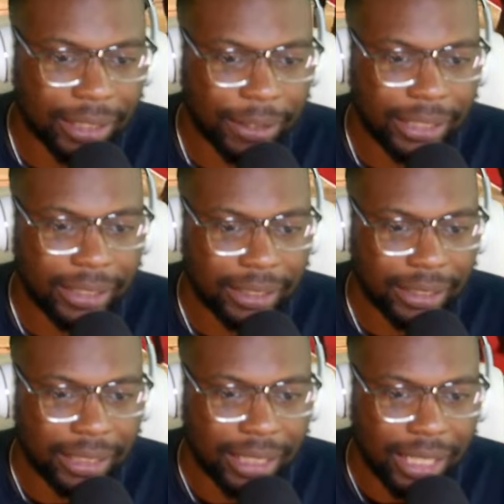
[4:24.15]
three.
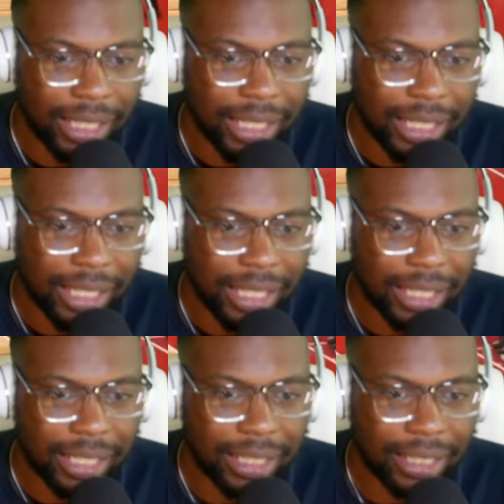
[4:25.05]

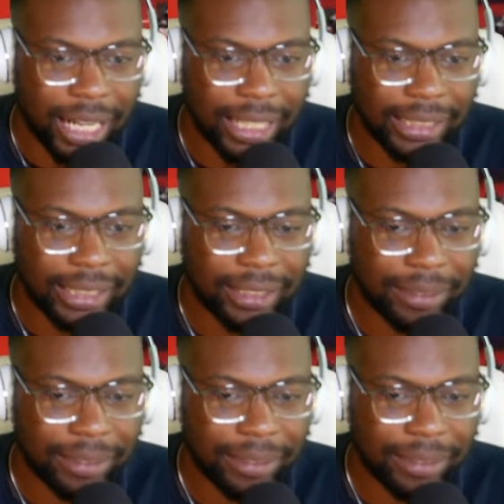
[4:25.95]
Yeah, easy.